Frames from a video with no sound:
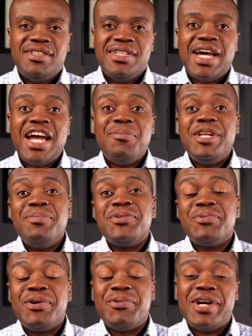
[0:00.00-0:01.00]
Hi, my name is
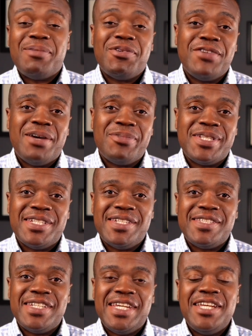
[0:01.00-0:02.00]
Kwekwe. I'm a
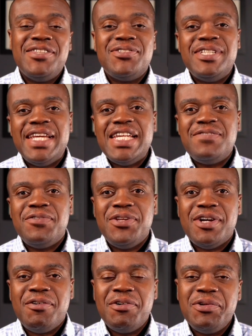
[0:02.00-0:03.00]
pharmacist. In today's
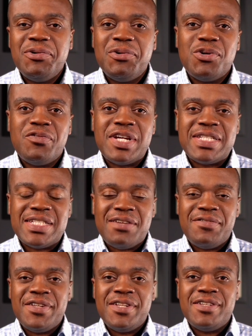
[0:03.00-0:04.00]
video, I want to go over
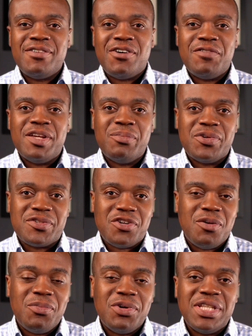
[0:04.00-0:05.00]
7 of the most
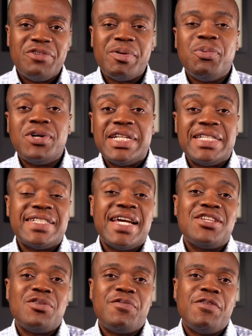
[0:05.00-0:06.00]
commonly reported
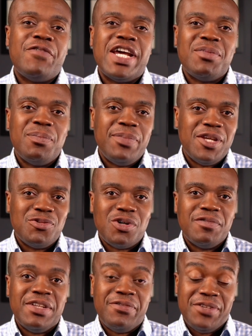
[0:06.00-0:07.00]
signs of a vitamin
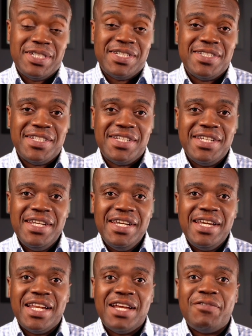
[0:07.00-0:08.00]
B12 deficiency.
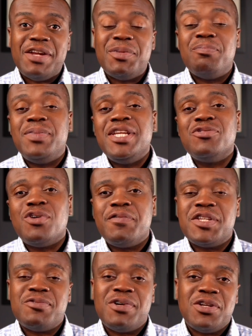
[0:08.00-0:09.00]
Now, vitamin B12
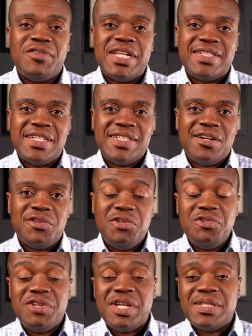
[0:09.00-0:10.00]
is one of the essential
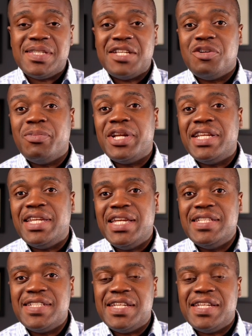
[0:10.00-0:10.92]
nutrients that your body needs.